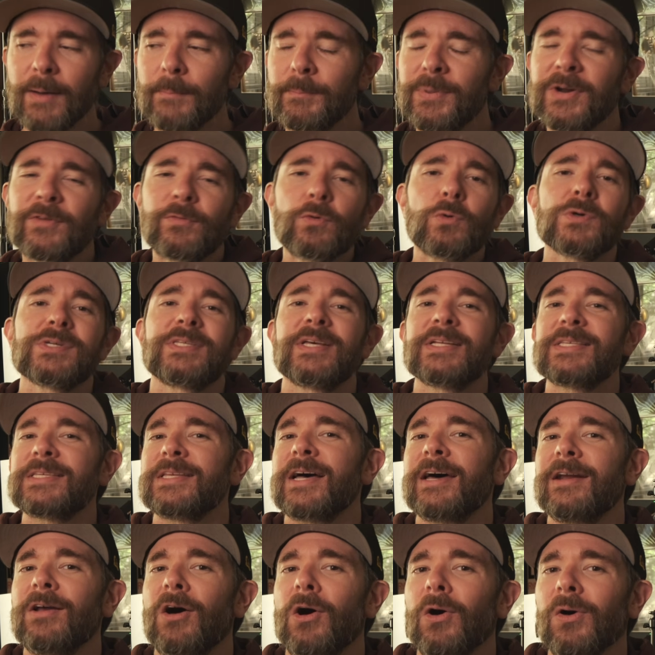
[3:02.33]
But of course, that's
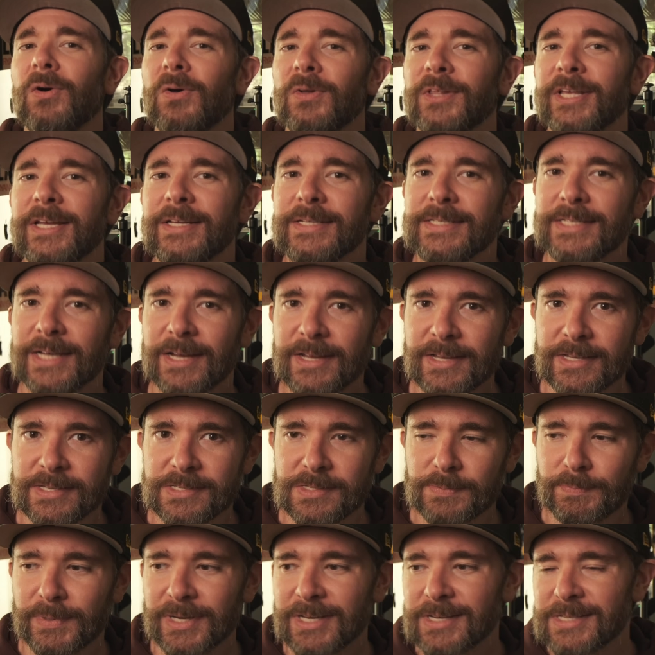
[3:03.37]
not all it
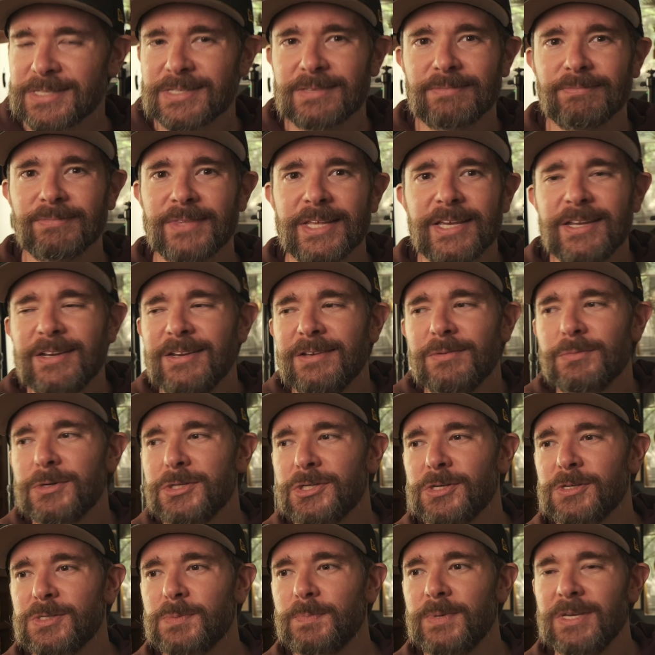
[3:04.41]
does, because then it would
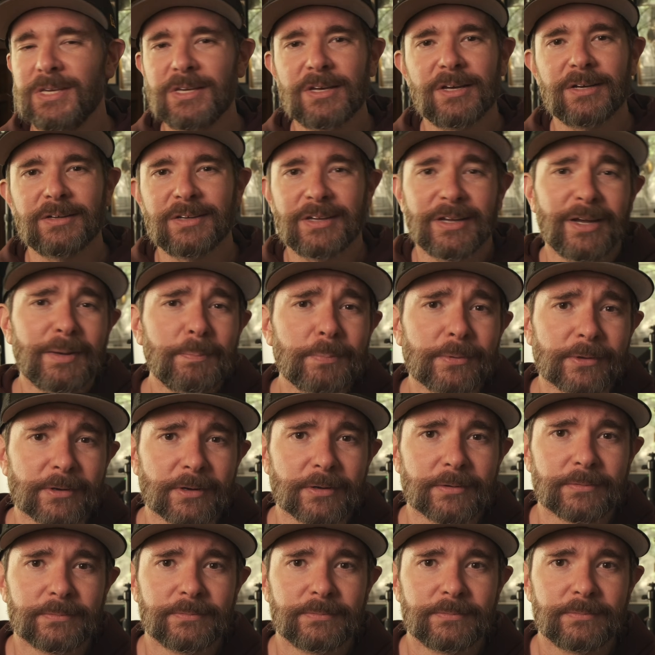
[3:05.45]
just be a
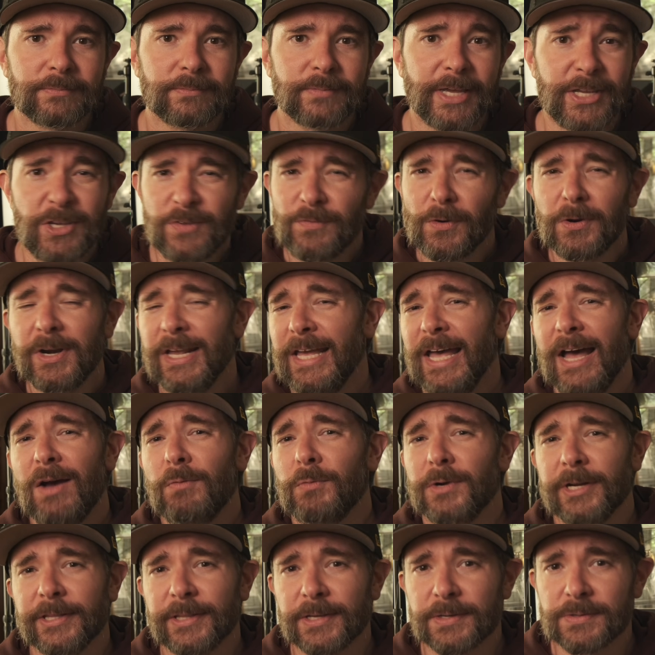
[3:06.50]
coupler, and you've already got
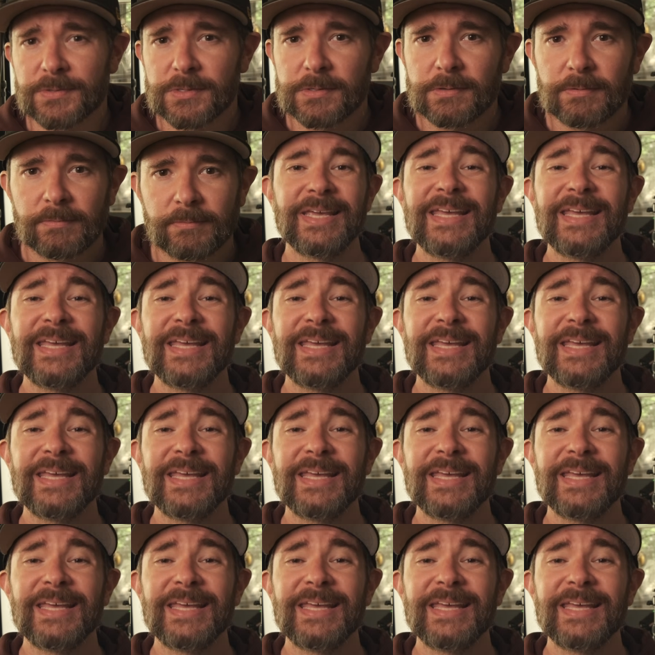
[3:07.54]
one of those.